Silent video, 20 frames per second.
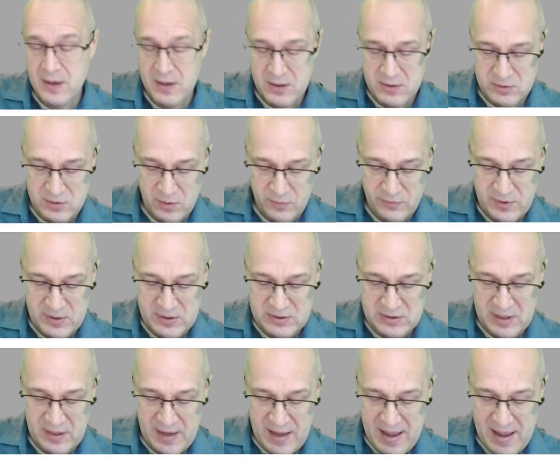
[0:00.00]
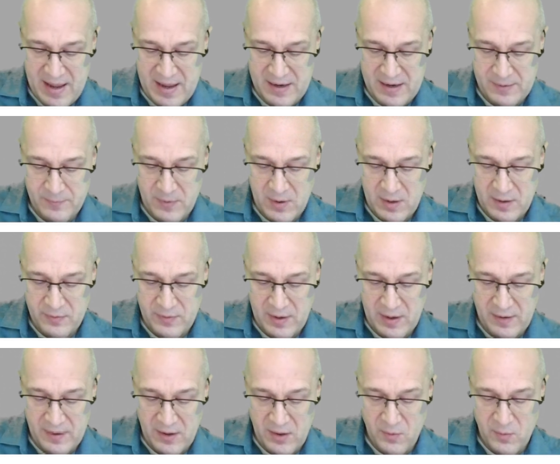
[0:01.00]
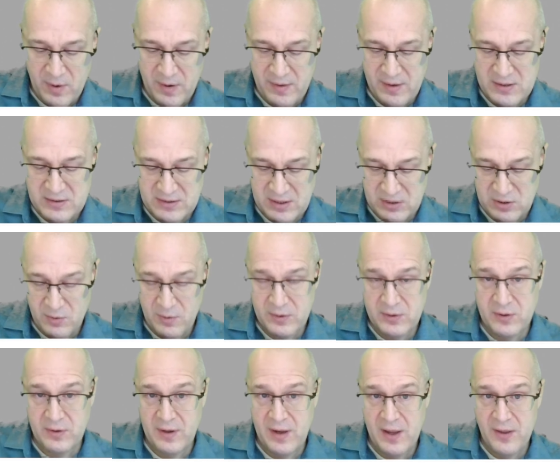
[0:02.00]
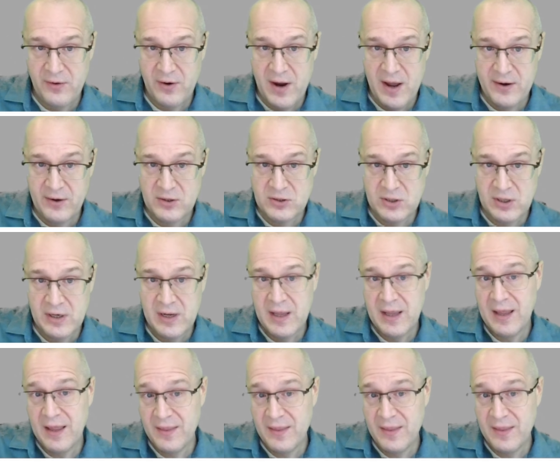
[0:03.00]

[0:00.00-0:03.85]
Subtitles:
So this can add. Then another one of these can do it to the other hydrogen,